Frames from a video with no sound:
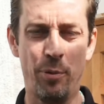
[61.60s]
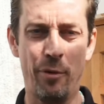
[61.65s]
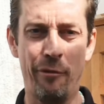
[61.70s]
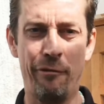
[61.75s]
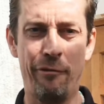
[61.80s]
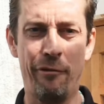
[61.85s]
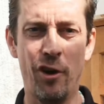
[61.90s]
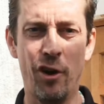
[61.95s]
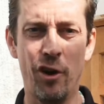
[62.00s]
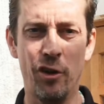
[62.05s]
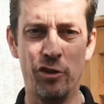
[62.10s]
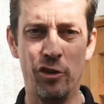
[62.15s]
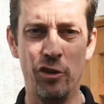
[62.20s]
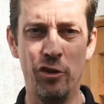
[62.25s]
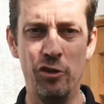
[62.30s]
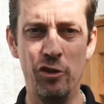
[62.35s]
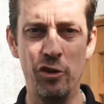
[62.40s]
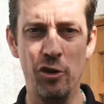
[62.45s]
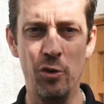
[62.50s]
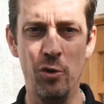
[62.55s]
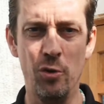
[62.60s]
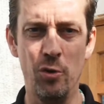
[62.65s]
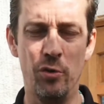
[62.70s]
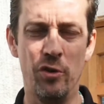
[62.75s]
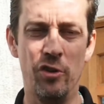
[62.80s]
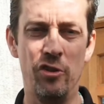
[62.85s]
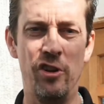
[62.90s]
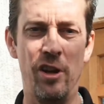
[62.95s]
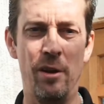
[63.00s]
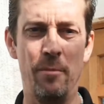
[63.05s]
prefer to do
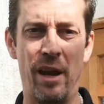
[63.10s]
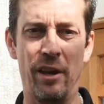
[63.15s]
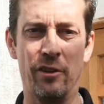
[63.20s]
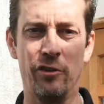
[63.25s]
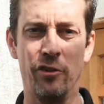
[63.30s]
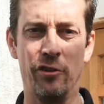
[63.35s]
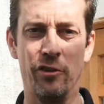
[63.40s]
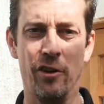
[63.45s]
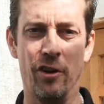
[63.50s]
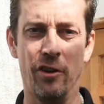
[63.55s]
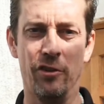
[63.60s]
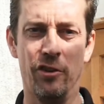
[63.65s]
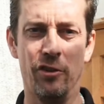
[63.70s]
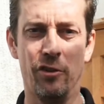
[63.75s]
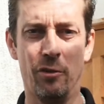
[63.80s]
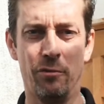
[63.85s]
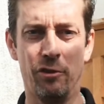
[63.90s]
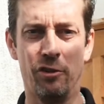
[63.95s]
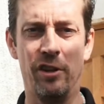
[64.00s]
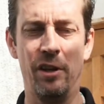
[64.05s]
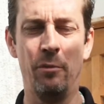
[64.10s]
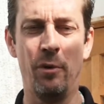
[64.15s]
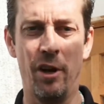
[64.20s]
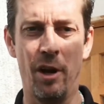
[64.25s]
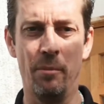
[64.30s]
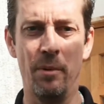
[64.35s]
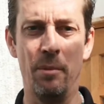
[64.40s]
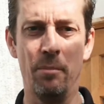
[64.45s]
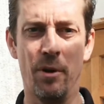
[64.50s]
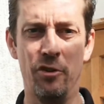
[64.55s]
the gym exercises. Obviously when
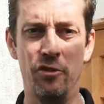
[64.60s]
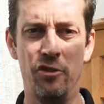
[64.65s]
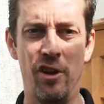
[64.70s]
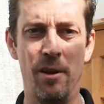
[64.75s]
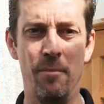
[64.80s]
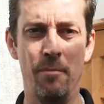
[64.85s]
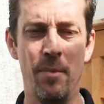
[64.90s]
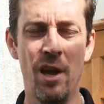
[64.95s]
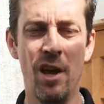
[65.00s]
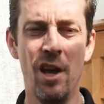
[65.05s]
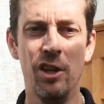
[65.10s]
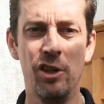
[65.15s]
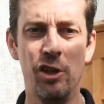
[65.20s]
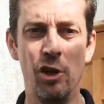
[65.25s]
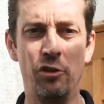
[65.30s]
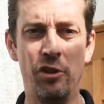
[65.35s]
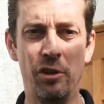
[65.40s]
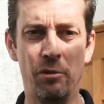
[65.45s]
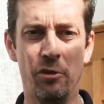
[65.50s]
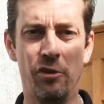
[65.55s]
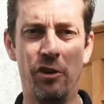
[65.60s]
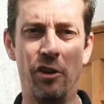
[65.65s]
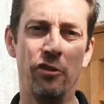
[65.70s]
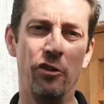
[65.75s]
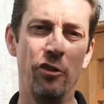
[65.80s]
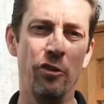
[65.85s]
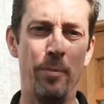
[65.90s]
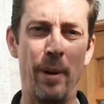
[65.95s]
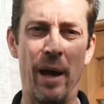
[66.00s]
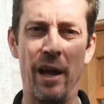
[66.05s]
I'm in my gym using
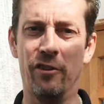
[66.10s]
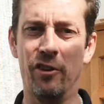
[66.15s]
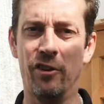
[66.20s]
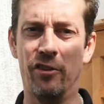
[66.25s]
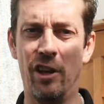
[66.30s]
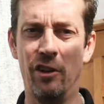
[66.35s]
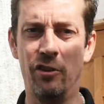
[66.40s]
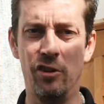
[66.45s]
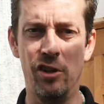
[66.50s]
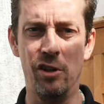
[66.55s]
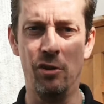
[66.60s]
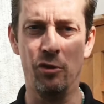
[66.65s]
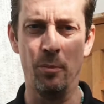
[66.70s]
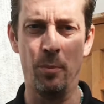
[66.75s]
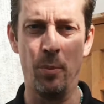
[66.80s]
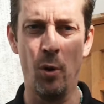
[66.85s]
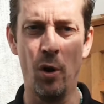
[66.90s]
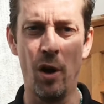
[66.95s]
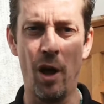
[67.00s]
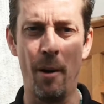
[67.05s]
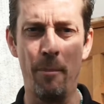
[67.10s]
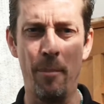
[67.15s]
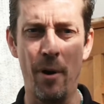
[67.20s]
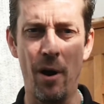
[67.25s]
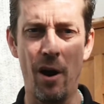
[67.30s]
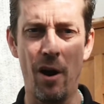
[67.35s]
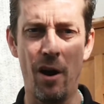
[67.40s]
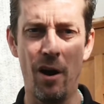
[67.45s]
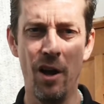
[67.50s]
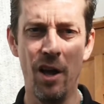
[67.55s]
resistance bands, I tend to use a pull-up
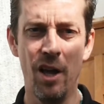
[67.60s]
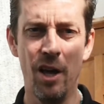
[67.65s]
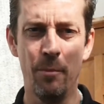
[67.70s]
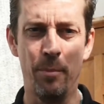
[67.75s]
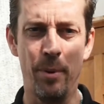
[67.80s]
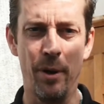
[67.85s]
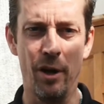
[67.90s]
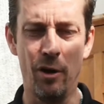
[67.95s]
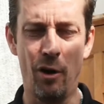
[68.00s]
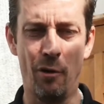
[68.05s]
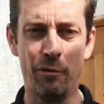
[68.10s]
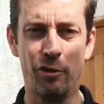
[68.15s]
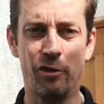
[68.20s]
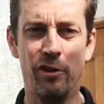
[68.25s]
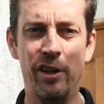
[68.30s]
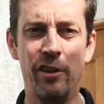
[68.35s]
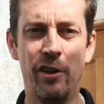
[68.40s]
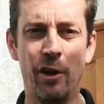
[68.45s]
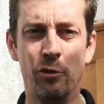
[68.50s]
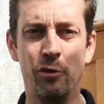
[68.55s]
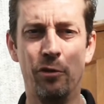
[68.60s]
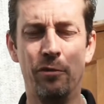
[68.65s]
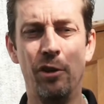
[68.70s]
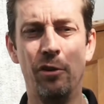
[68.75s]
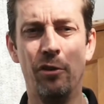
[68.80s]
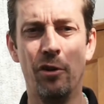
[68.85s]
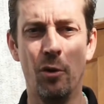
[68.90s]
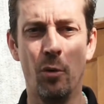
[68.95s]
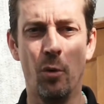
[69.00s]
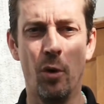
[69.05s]
bar, but obviously those of you
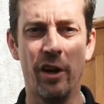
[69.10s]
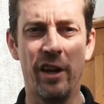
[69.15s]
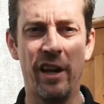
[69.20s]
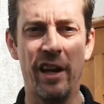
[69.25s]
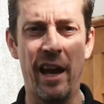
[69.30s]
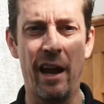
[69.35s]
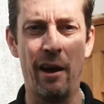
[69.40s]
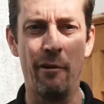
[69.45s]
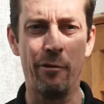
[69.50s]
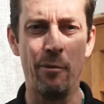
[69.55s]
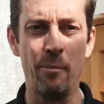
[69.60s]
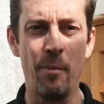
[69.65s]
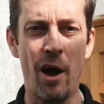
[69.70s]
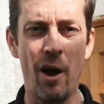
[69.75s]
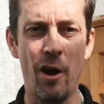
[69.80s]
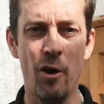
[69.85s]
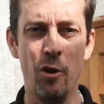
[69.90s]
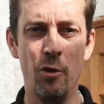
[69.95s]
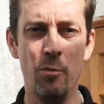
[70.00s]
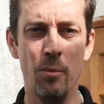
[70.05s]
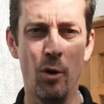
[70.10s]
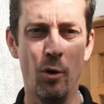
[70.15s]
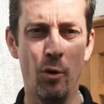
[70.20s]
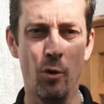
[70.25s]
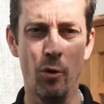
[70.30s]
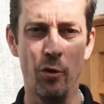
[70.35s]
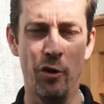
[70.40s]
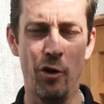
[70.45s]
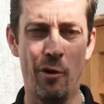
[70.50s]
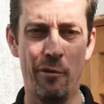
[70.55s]
that are working out from home
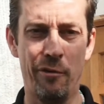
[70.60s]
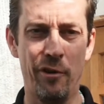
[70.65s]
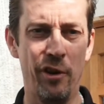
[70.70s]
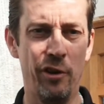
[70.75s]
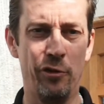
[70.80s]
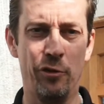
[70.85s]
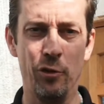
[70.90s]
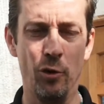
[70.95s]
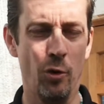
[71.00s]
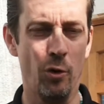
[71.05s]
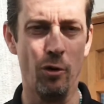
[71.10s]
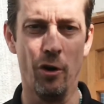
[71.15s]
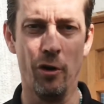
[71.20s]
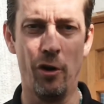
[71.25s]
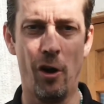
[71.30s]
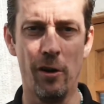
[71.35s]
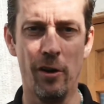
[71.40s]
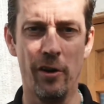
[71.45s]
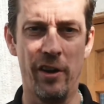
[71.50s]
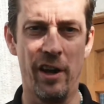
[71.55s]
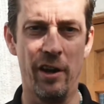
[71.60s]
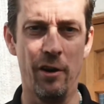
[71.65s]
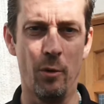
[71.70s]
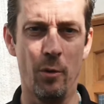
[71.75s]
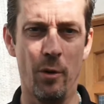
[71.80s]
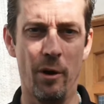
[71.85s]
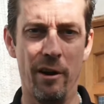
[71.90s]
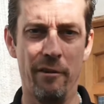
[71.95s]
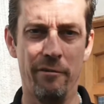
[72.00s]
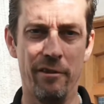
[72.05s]
or the office or on holiday or
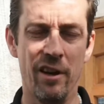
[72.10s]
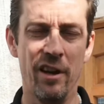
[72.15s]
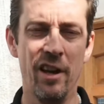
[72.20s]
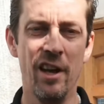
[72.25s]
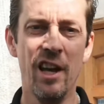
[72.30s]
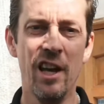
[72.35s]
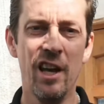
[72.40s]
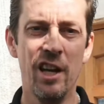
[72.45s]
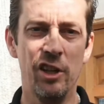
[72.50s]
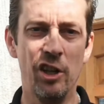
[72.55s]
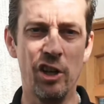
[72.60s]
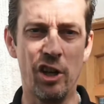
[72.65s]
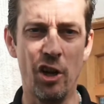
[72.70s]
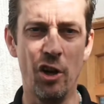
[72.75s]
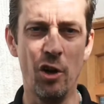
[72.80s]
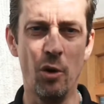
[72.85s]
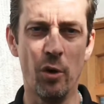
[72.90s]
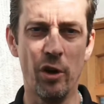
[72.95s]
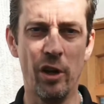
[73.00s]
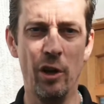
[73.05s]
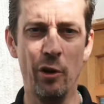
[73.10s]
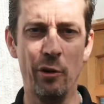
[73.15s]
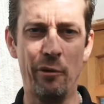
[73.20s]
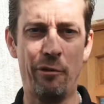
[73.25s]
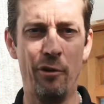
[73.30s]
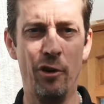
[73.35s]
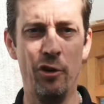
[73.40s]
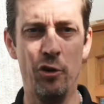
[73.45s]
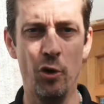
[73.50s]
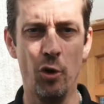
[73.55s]
wherever, you're going to want to look
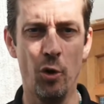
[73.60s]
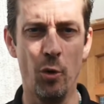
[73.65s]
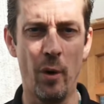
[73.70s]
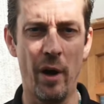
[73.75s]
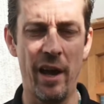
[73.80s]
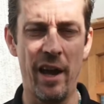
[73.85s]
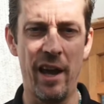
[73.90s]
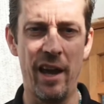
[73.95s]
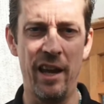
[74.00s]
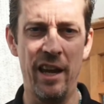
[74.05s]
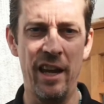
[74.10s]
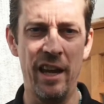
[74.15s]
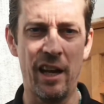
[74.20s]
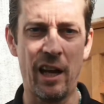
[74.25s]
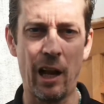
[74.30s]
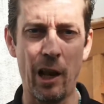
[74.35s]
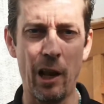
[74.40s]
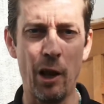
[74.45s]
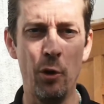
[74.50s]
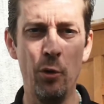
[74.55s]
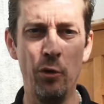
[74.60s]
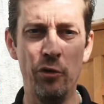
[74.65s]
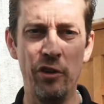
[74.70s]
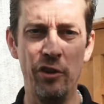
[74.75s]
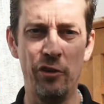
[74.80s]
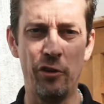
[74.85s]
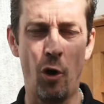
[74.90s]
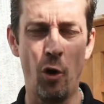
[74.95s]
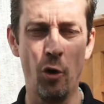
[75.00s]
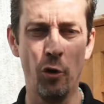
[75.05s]
for a door where it
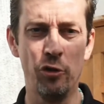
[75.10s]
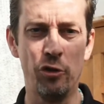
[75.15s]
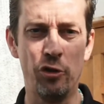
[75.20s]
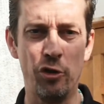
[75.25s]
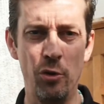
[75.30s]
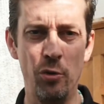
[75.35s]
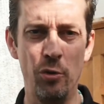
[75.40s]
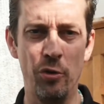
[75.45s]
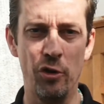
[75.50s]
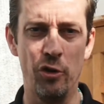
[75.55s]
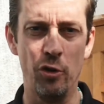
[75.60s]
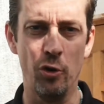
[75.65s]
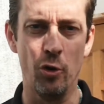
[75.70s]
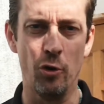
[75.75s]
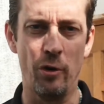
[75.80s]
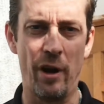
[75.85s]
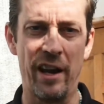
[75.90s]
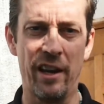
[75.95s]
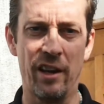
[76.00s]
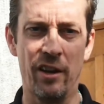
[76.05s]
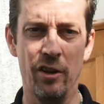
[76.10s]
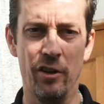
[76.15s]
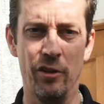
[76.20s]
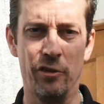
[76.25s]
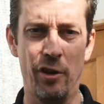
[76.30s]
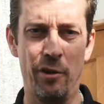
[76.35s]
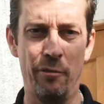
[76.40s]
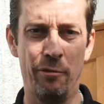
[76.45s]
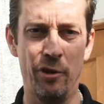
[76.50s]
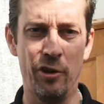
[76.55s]
closes onto the door anchor.
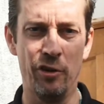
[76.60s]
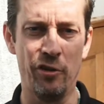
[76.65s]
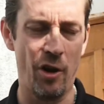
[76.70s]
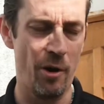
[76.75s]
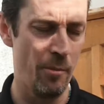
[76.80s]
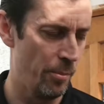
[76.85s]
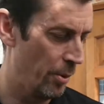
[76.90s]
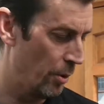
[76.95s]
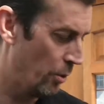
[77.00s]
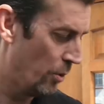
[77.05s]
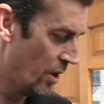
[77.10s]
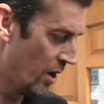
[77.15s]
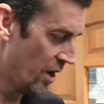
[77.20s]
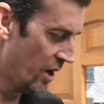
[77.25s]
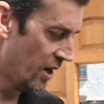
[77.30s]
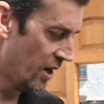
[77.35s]
So for example,